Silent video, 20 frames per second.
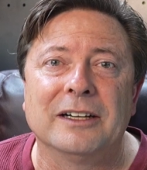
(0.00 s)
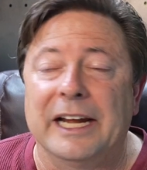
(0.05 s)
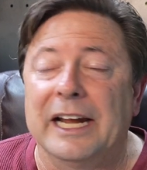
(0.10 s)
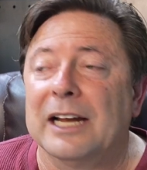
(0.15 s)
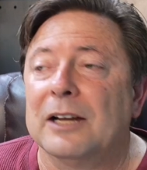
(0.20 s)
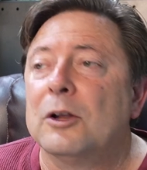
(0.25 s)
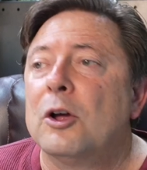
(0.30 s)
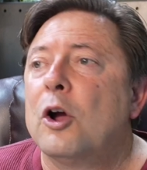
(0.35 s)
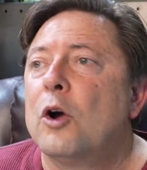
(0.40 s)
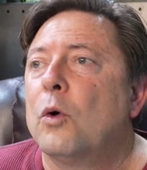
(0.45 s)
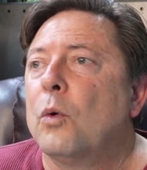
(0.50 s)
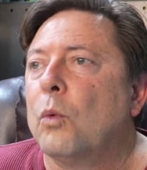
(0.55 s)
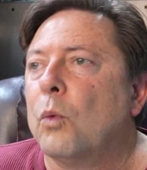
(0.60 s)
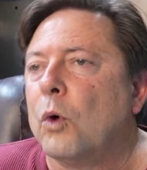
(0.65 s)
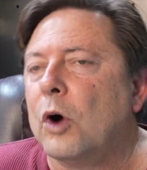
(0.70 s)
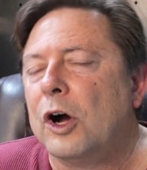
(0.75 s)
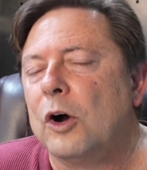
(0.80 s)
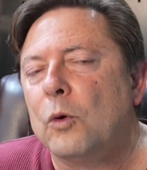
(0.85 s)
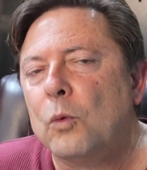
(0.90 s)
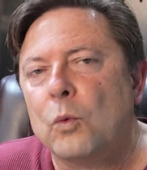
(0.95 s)
And
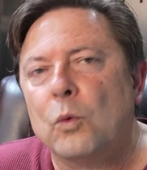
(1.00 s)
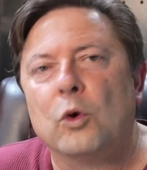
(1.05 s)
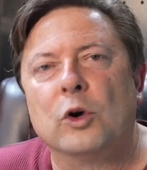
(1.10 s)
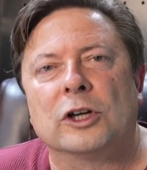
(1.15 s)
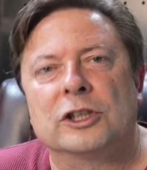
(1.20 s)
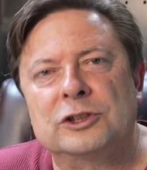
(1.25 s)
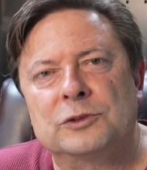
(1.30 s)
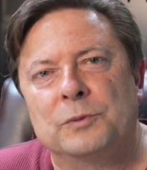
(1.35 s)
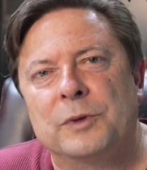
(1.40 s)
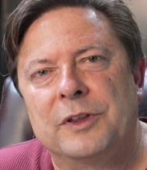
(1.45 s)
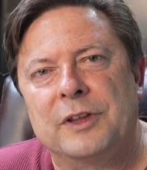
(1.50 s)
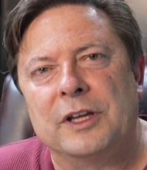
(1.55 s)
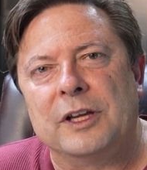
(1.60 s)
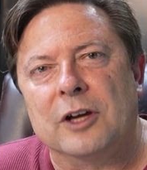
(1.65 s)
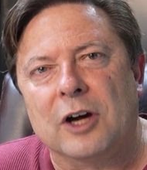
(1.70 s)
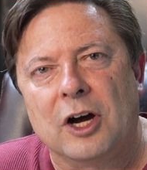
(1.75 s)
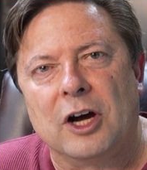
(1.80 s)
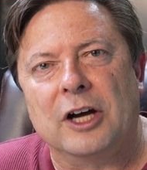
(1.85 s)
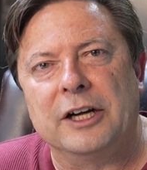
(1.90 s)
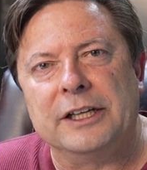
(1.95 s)
what works with the
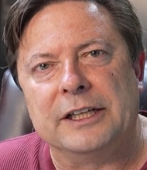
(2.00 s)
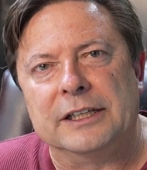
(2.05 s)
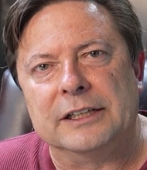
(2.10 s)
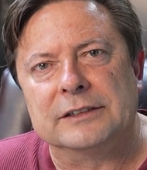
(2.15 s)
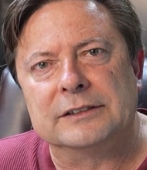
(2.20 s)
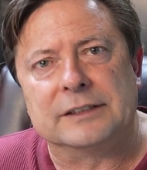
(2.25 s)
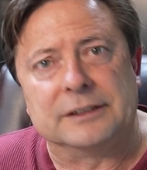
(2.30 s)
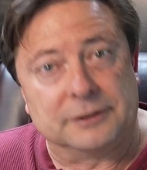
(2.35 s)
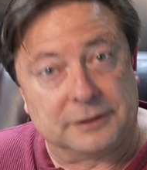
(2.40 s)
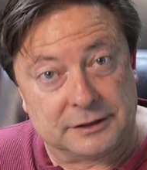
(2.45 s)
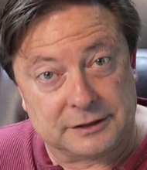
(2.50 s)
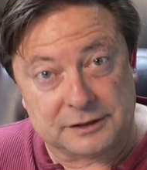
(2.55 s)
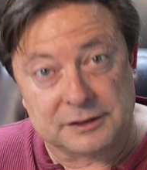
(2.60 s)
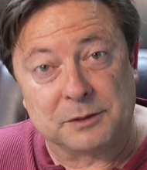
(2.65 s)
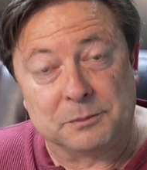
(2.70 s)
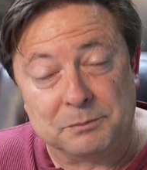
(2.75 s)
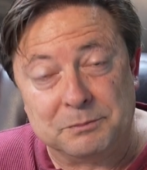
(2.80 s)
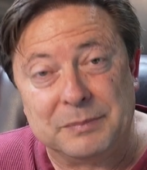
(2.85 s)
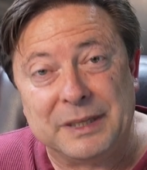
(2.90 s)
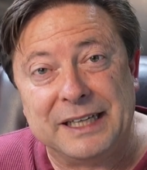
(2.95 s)
audience, there are
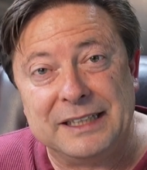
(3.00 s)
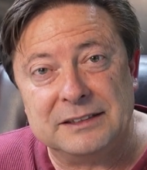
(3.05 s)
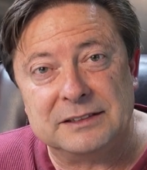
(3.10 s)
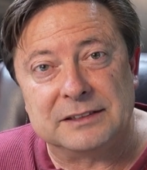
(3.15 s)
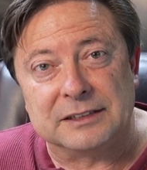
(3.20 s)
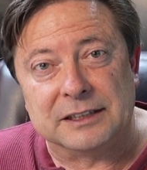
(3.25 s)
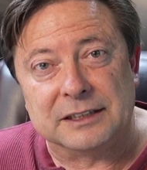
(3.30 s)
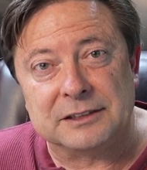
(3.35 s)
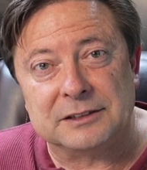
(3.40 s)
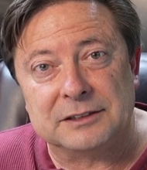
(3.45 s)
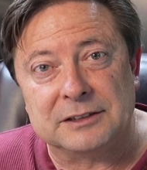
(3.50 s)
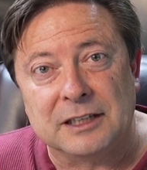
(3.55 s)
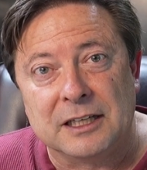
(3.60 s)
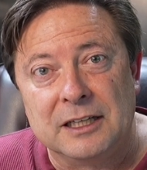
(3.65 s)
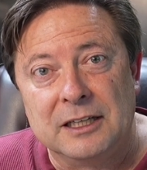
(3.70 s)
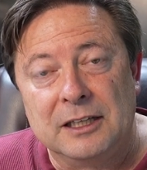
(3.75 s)
some basics,